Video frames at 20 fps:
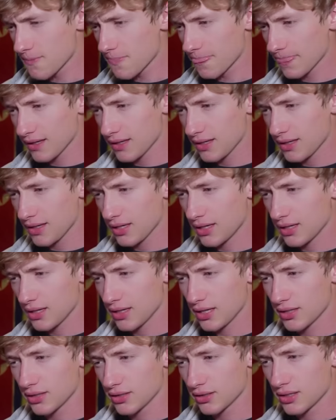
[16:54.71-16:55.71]
it,
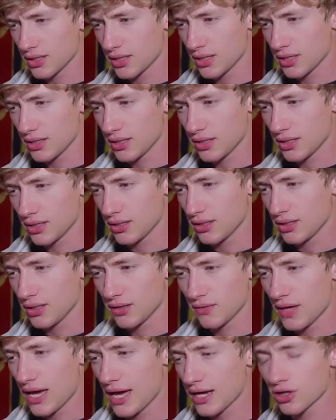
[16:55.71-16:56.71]
it, it
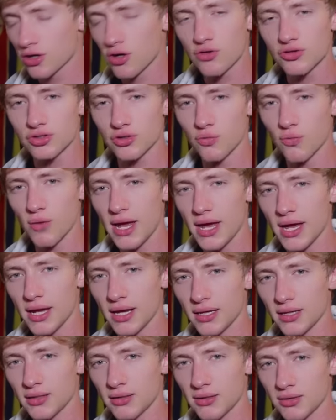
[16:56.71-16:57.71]
that goes
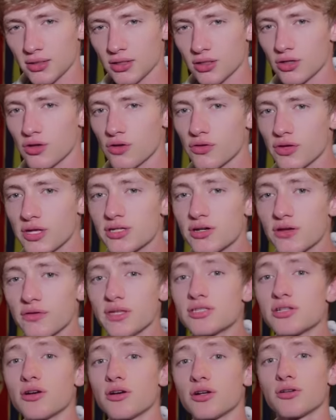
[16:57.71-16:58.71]
away. You know, these are these
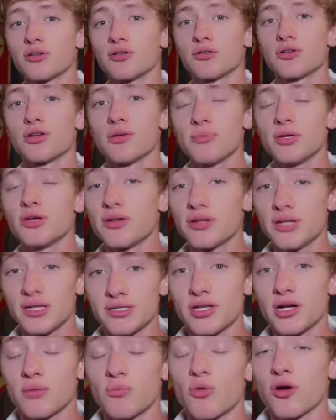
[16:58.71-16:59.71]
are in communities that are
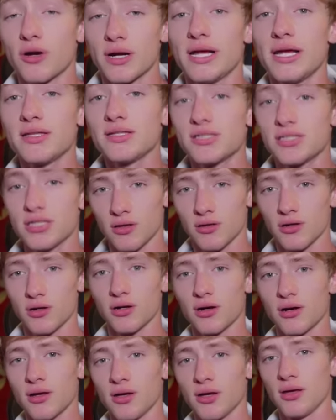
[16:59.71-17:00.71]
more insular.
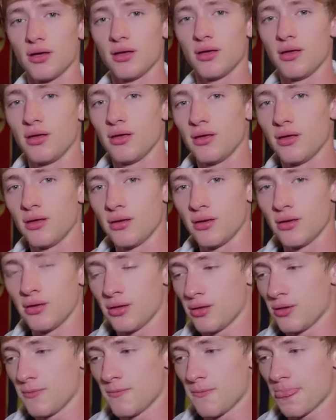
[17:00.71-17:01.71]

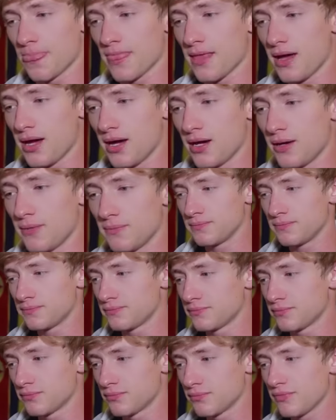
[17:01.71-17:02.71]
Um,
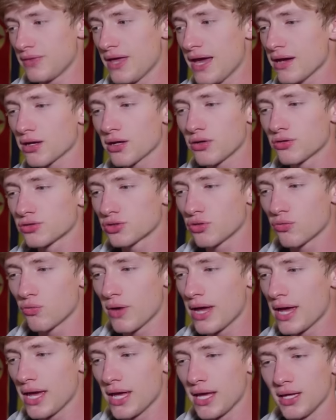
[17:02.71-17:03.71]
that goes
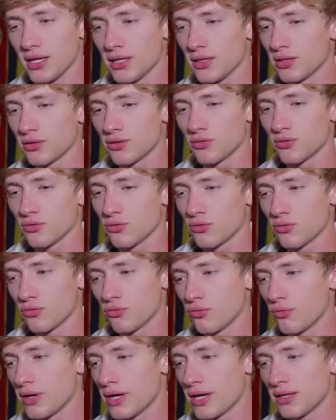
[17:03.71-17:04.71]
away
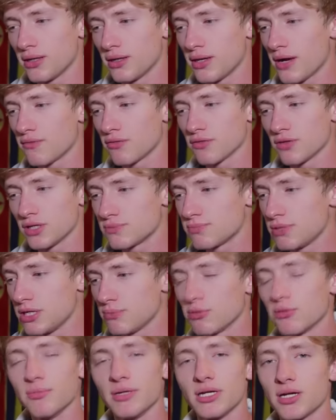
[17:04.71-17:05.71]
whenever these people
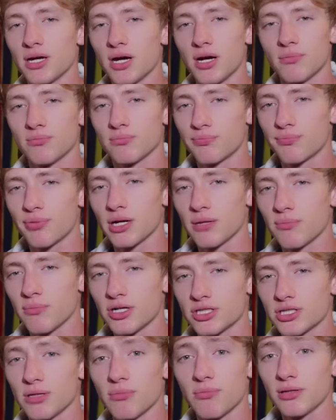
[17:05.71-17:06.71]
become pretty much
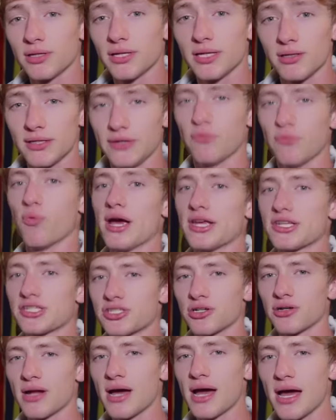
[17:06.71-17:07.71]
completely
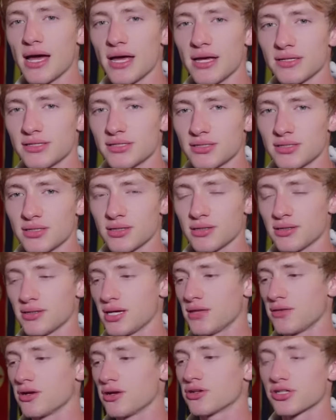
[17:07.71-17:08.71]
westernized and
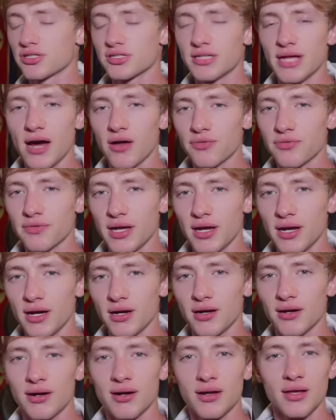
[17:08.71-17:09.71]
they're just out
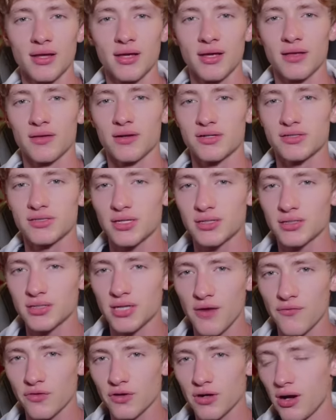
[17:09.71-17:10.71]
there they're sent
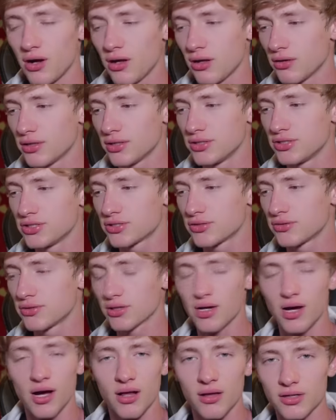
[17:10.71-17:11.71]
off college to
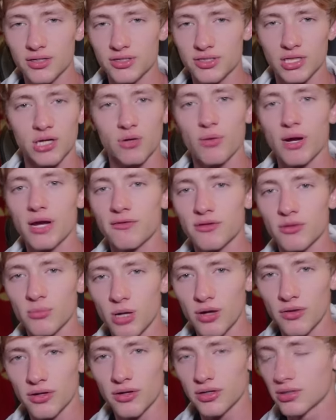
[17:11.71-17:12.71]
college they're away from all
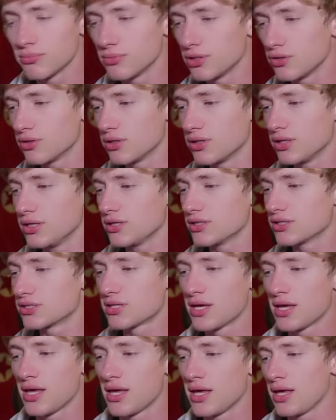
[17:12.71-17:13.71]
their communities
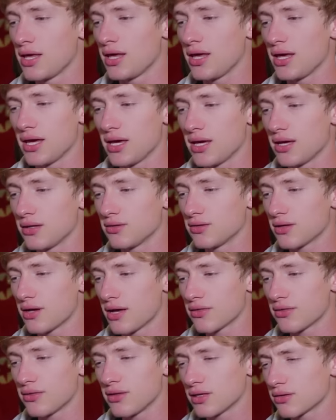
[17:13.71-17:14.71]
and i
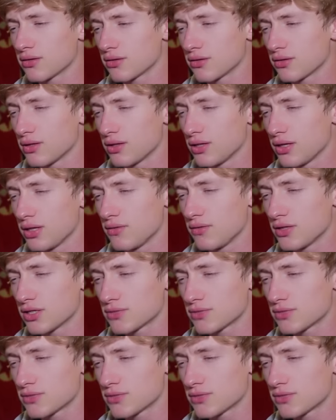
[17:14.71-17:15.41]
think in this